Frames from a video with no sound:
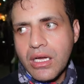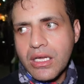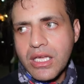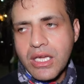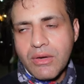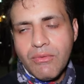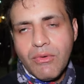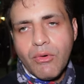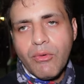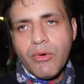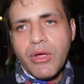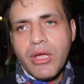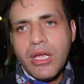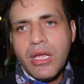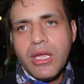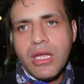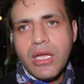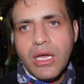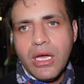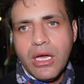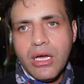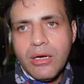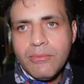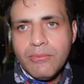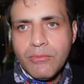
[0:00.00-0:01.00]
give
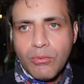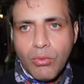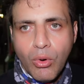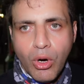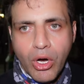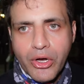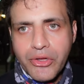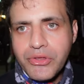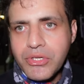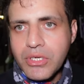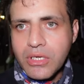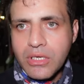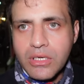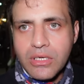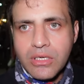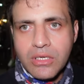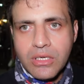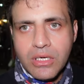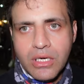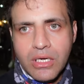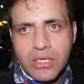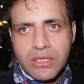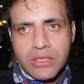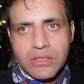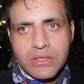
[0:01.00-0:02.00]
away water
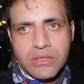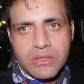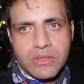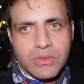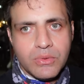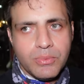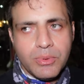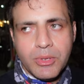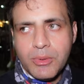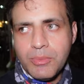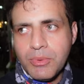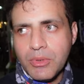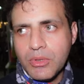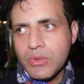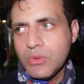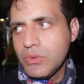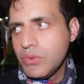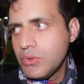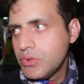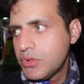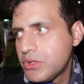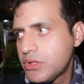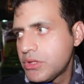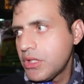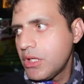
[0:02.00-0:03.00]
to people
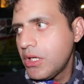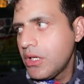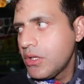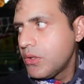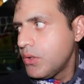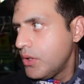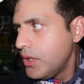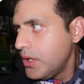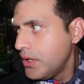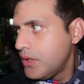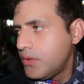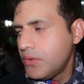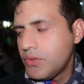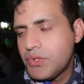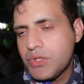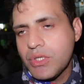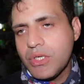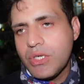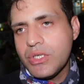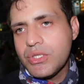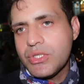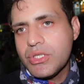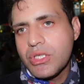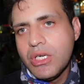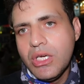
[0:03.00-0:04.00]
who's going to
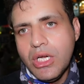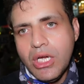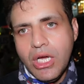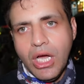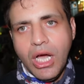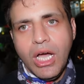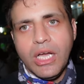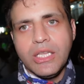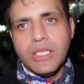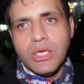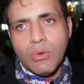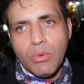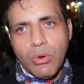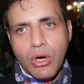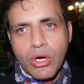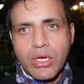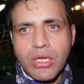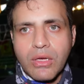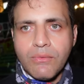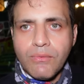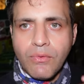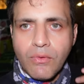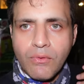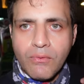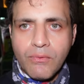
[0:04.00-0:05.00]
church and they're
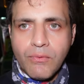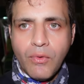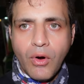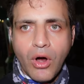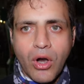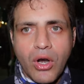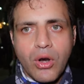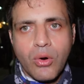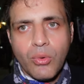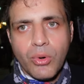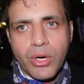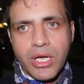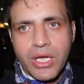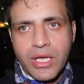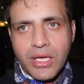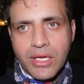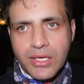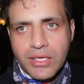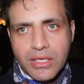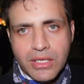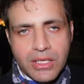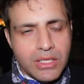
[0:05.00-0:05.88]
walking from far away.